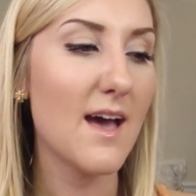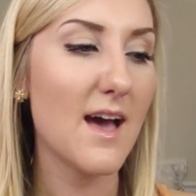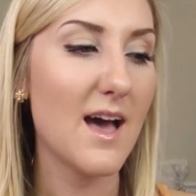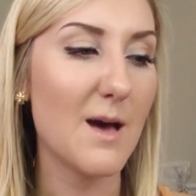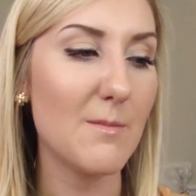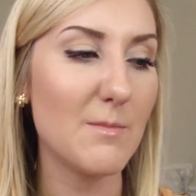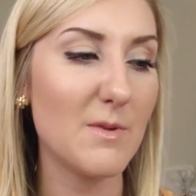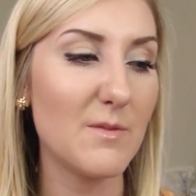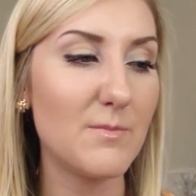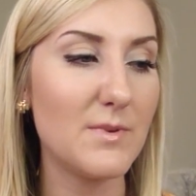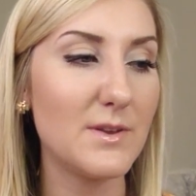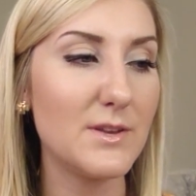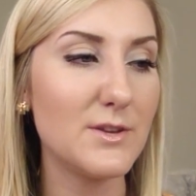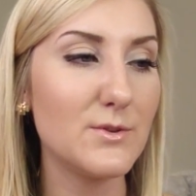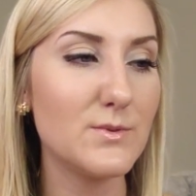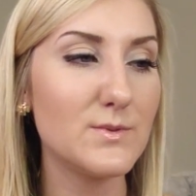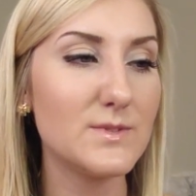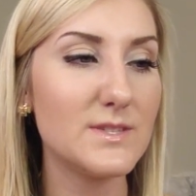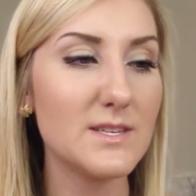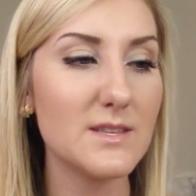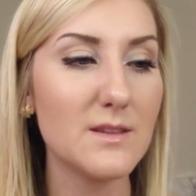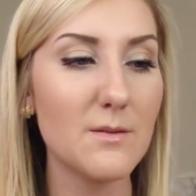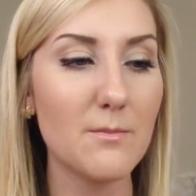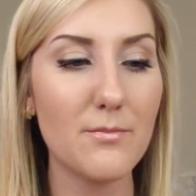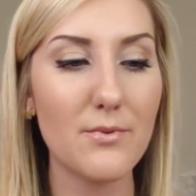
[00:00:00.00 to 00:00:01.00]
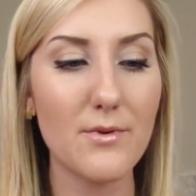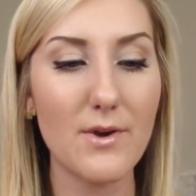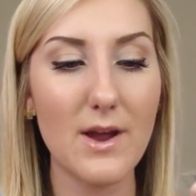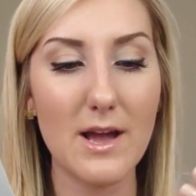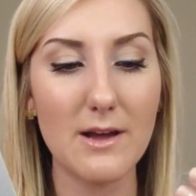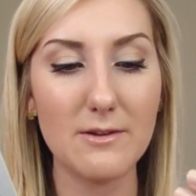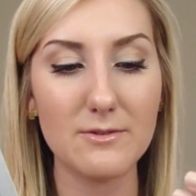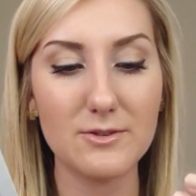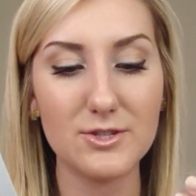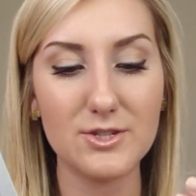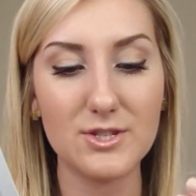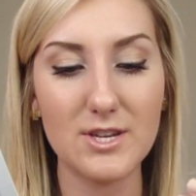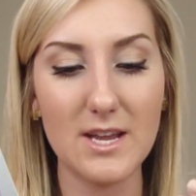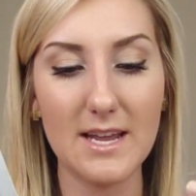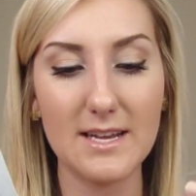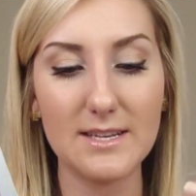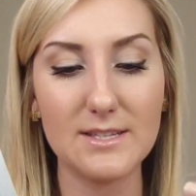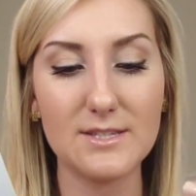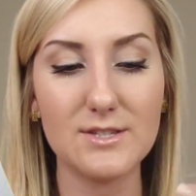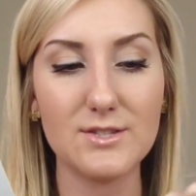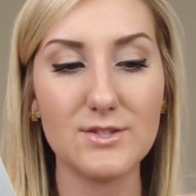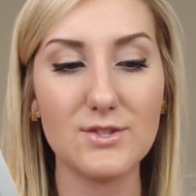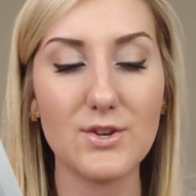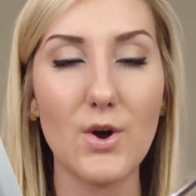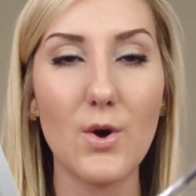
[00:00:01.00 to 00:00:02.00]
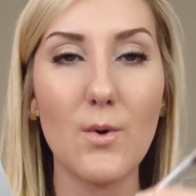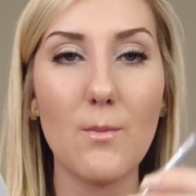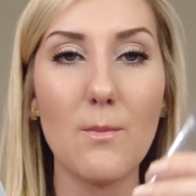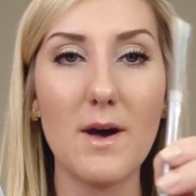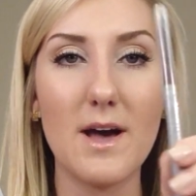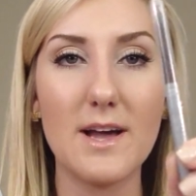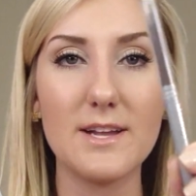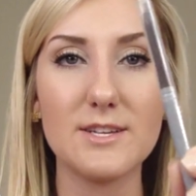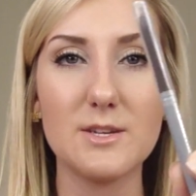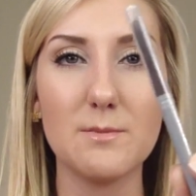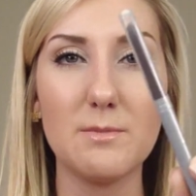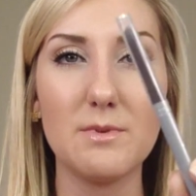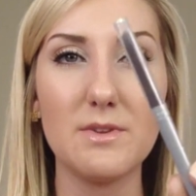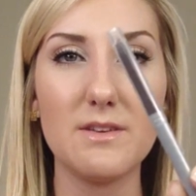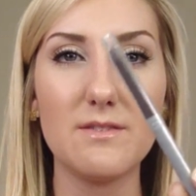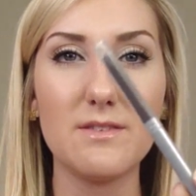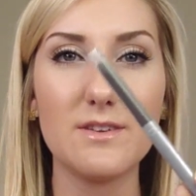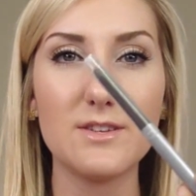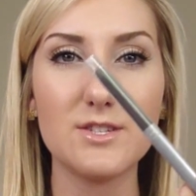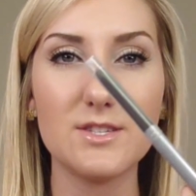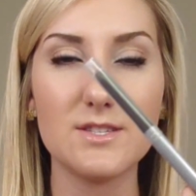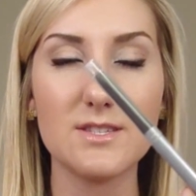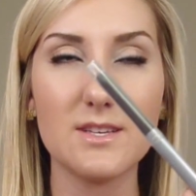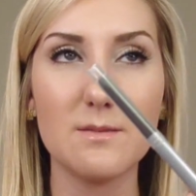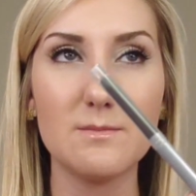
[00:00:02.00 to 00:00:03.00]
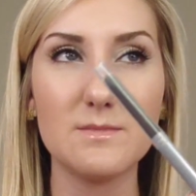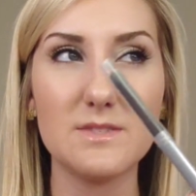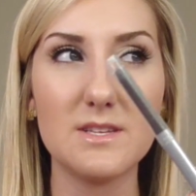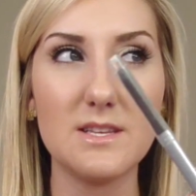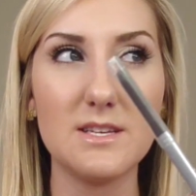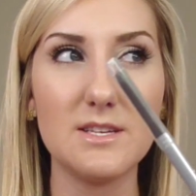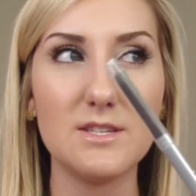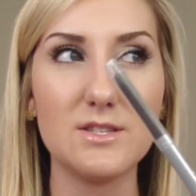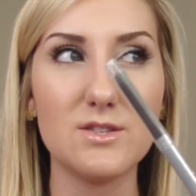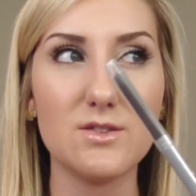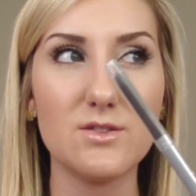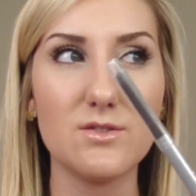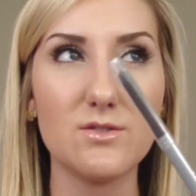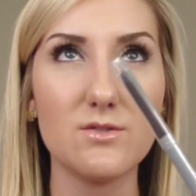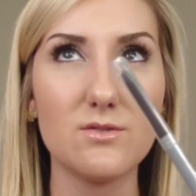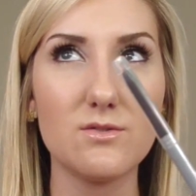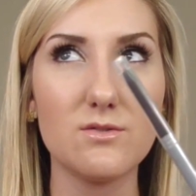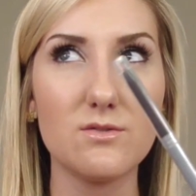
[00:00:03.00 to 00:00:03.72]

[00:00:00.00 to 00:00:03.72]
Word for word: I've been using the brown shade so much. I believe it just comes in these